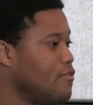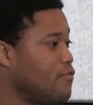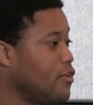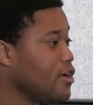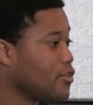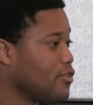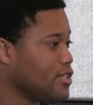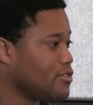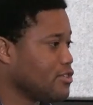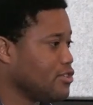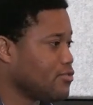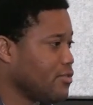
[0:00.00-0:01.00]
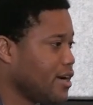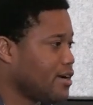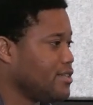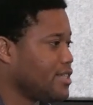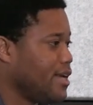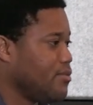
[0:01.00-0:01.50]
FOIA request for those
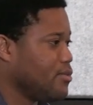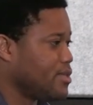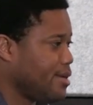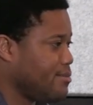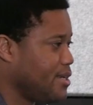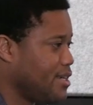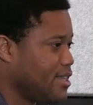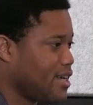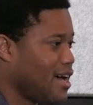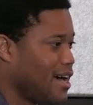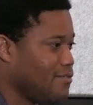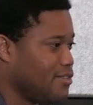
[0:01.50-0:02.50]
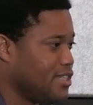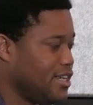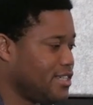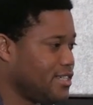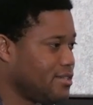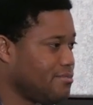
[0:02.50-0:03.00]
records and was able to get the
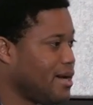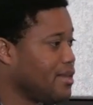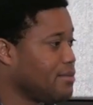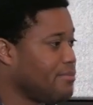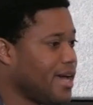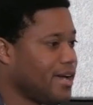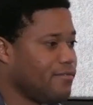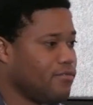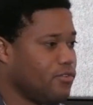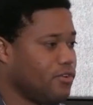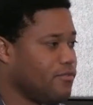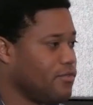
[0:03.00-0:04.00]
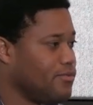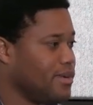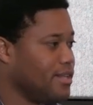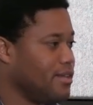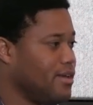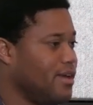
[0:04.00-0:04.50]
conversations about the back and forth of
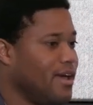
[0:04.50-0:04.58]
when,